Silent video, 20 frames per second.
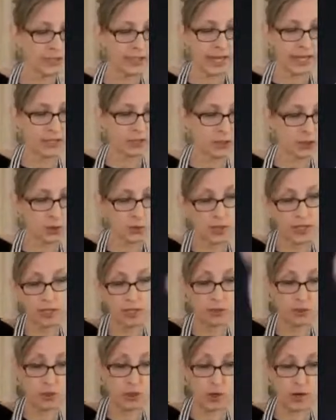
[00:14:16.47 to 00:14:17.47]
like doing
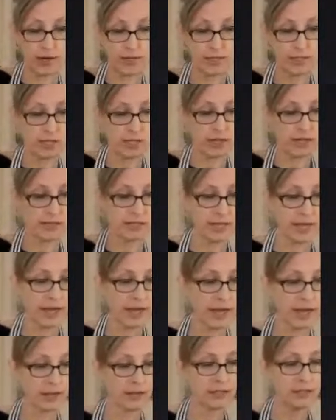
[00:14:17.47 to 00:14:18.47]
dry
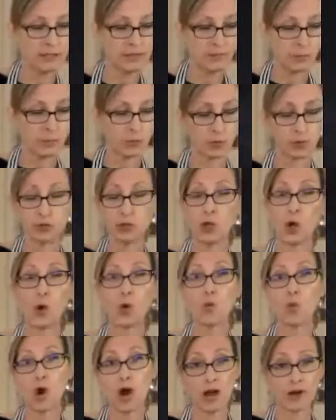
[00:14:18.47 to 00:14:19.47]
sauteing with no
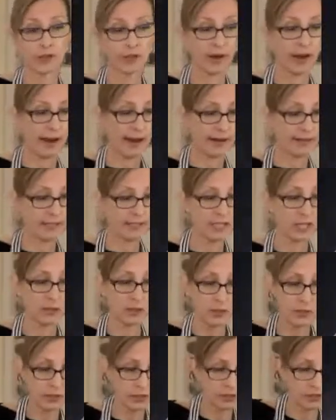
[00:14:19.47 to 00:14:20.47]
water added, and
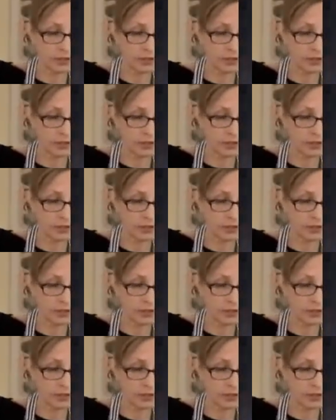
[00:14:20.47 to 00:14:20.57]
you can